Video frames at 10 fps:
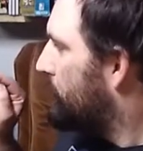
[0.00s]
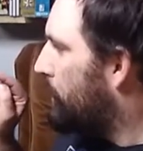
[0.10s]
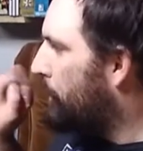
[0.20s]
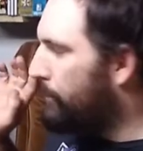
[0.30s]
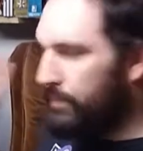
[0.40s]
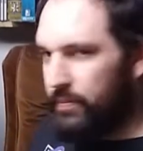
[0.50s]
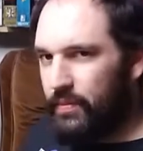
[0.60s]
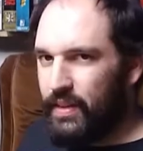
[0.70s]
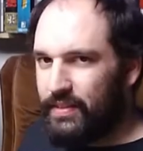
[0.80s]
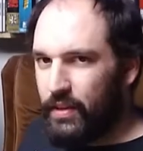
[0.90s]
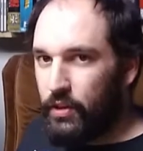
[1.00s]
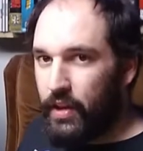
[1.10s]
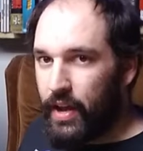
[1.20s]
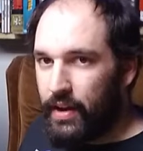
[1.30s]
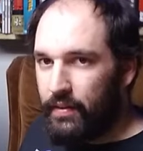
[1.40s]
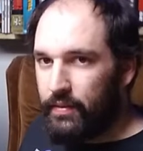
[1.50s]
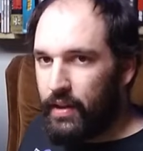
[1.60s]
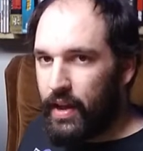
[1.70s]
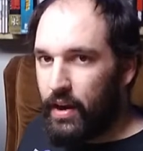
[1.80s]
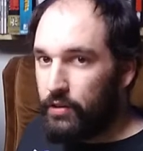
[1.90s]
So let's take a look at it,
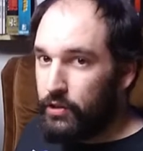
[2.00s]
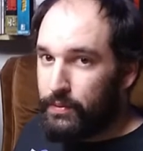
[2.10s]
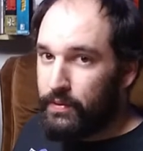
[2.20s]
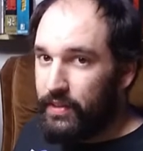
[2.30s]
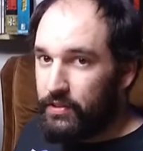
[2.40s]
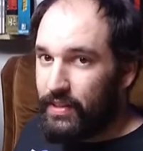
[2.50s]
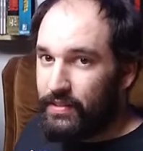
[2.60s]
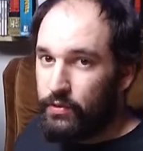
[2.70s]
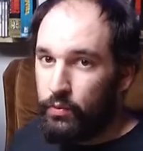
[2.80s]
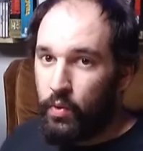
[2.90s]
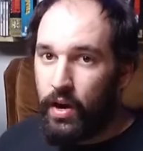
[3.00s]
and I'll show you some of the features as to